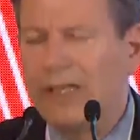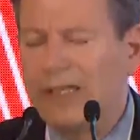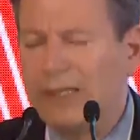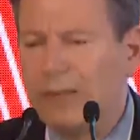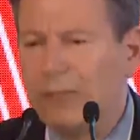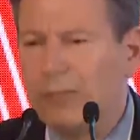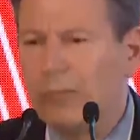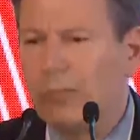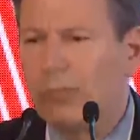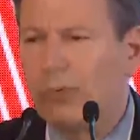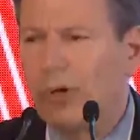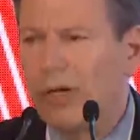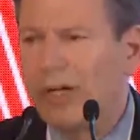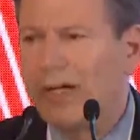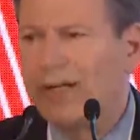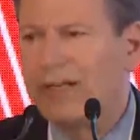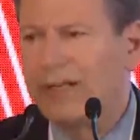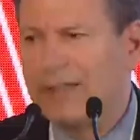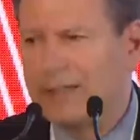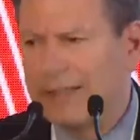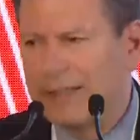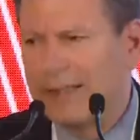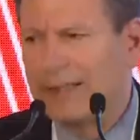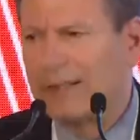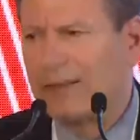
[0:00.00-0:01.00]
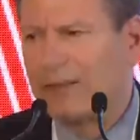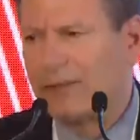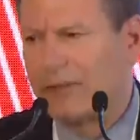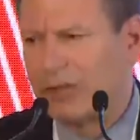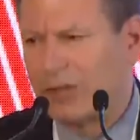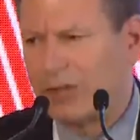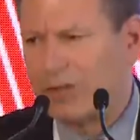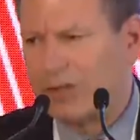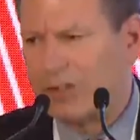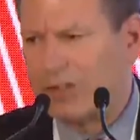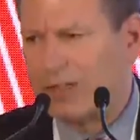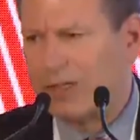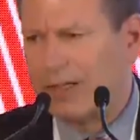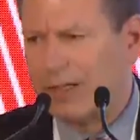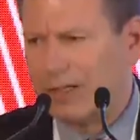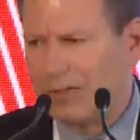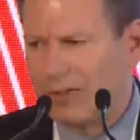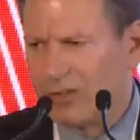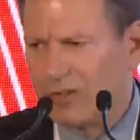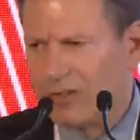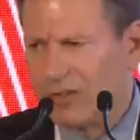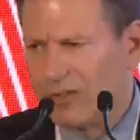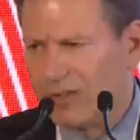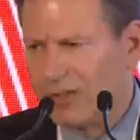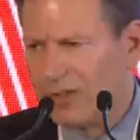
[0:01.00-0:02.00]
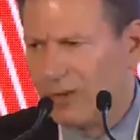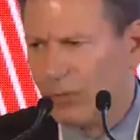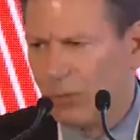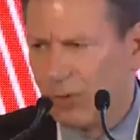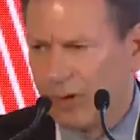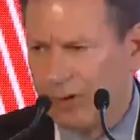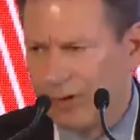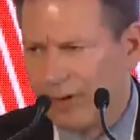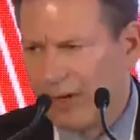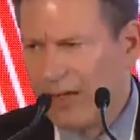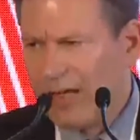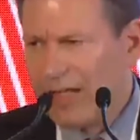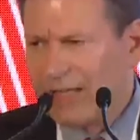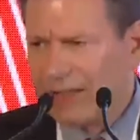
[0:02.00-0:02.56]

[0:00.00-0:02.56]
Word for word: inbred intelligence agency with